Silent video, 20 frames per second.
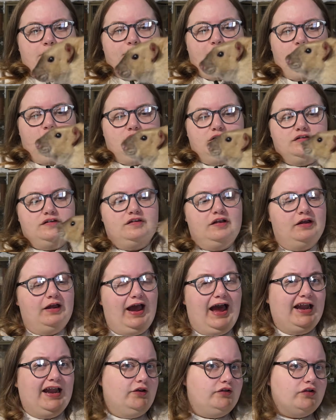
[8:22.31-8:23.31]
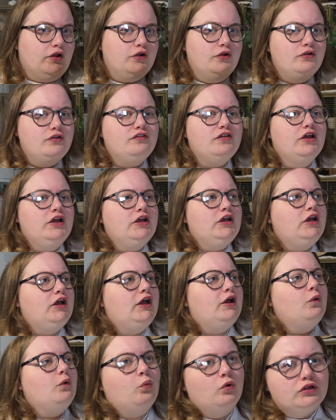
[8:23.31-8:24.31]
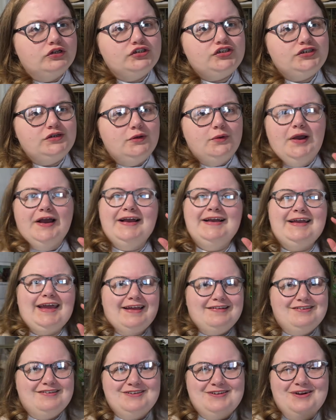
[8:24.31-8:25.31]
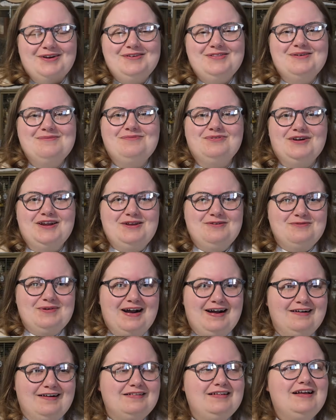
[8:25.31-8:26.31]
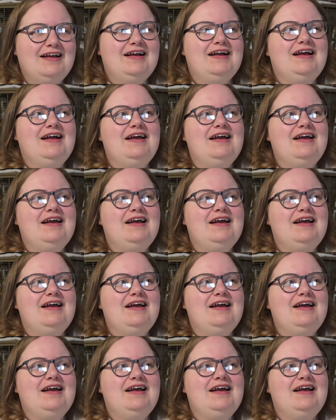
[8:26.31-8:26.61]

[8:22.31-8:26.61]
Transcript: Bucks and does, once you get to know them pretty well,